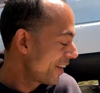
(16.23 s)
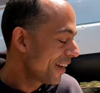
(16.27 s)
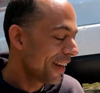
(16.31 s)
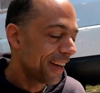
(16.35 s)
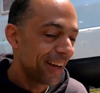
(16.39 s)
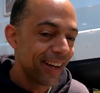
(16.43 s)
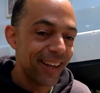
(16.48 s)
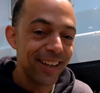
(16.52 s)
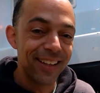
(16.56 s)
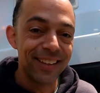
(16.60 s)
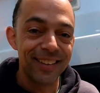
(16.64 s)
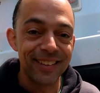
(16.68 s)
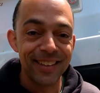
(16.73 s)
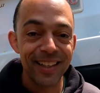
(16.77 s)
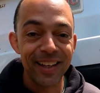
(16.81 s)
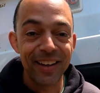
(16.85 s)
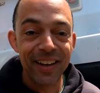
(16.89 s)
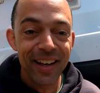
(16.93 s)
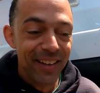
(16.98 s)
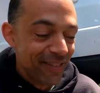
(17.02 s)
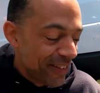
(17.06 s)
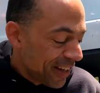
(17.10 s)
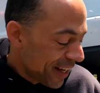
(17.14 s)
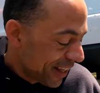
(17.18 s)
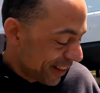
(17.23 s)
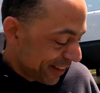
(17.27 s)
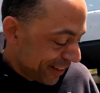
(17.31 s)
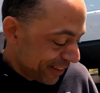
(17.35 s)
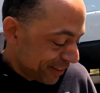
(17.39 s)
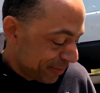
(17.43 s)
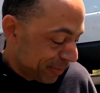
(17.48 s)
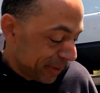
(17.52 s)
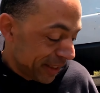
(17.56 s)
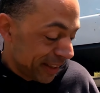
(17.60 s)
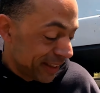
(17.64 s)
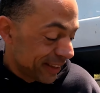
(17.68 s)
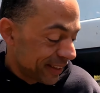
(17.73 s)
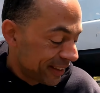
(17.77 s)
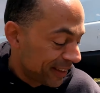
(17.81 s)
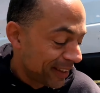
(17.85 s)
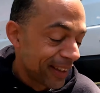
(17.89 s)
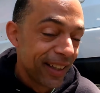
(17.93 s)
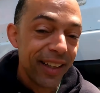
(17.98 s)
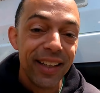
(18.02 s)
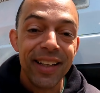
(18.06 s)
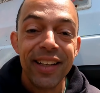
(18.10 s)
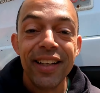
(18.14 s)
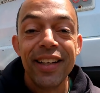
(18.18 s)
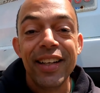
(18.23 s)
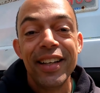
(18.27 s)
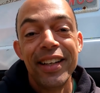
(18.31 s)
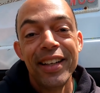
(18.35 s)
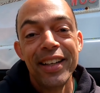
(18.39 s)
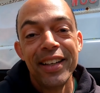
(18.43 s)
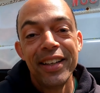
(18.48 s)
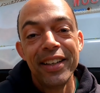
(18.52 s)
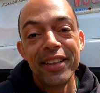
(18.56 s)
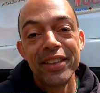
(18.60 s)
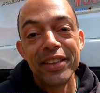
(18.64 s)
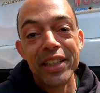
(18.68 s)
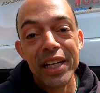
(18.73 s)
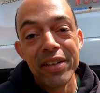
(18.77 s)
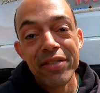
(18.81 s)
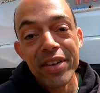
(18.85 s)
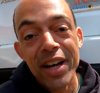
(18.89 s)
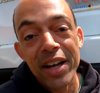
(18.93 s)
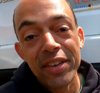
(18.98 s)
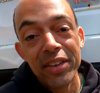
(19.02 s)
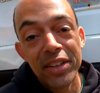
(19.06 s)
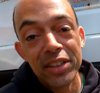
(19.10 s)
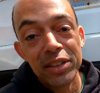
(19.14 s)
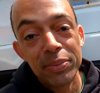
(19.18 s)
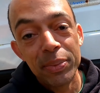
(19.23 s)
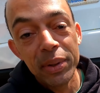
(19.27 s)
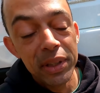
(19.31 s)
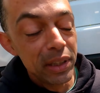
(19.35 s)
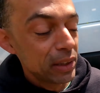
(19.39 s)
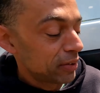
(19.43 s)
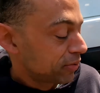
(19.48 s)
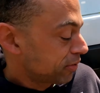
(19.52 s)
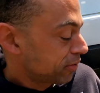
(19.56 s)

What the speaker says: Yes, now I've had this piece. Actually, I've had this piece